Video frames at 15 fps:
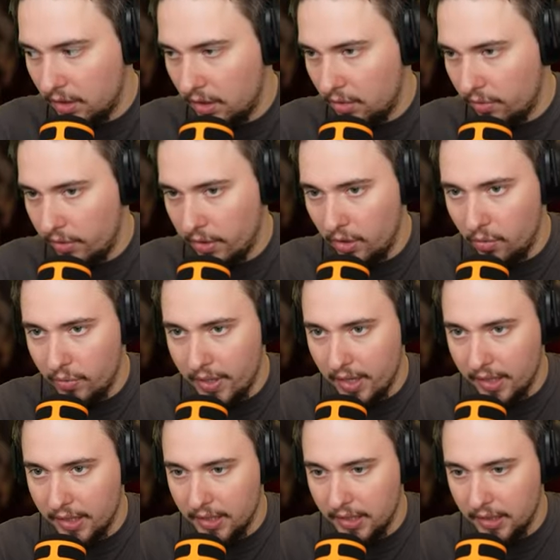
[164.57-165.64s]
Oh no, we are
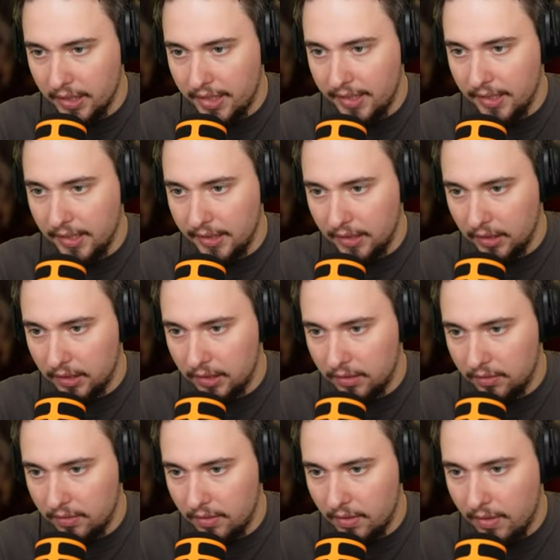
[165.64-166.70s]
getting healing.
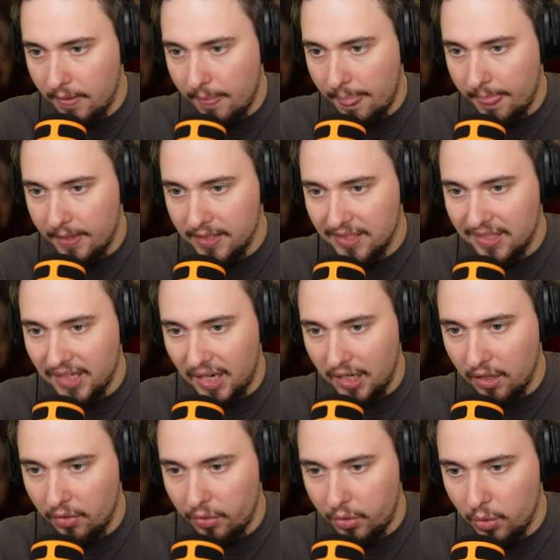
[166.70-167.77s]

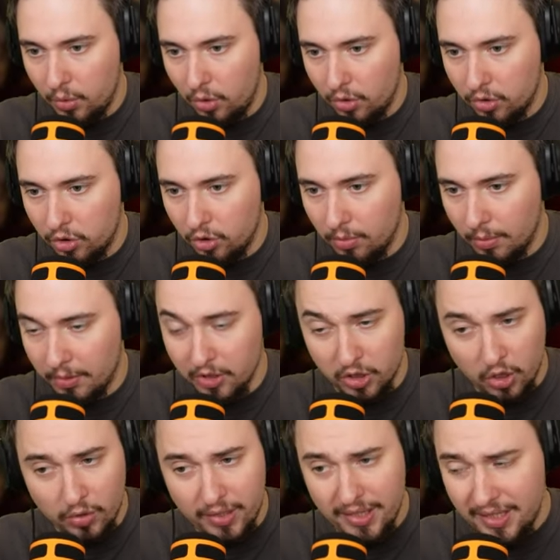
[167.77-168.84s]
Cycle through consumables.
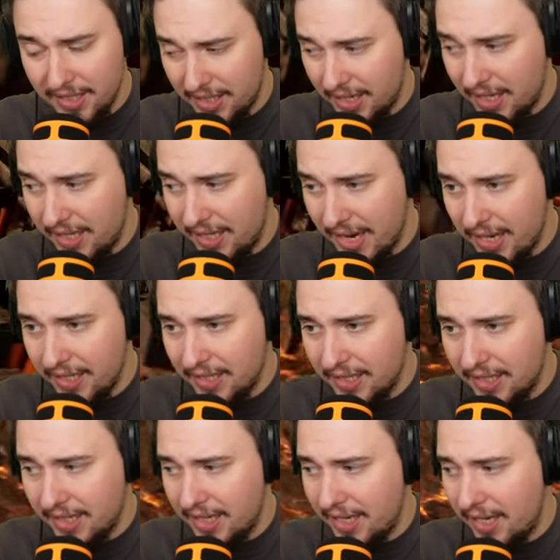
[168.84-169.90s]
Oh, there is there is
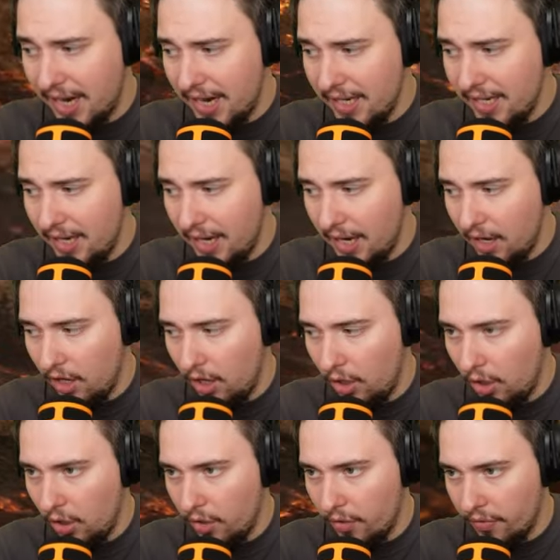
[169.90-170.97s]
kind of a
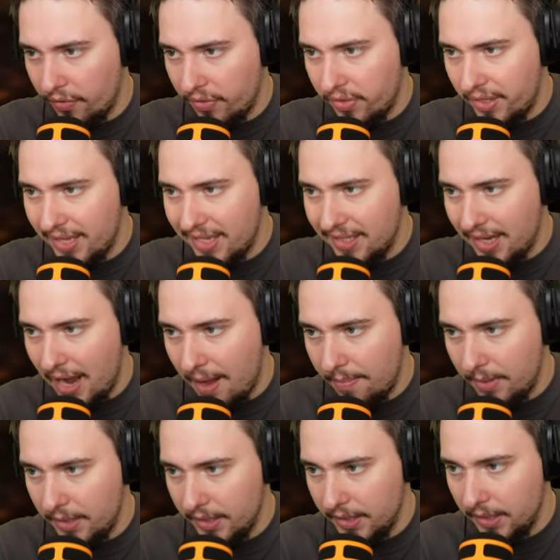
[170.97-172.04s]
lot of things
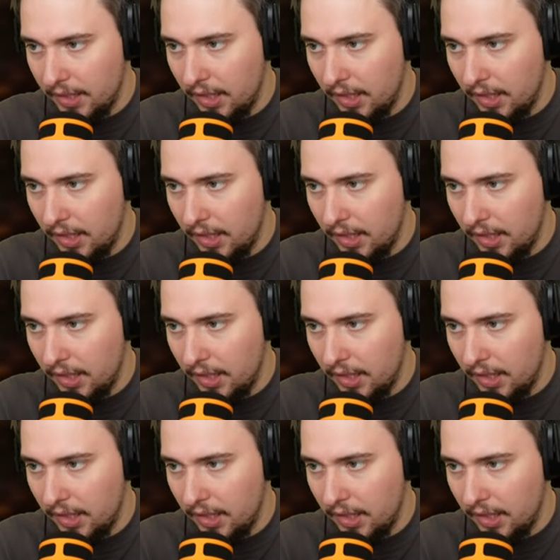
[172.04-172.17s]
happening.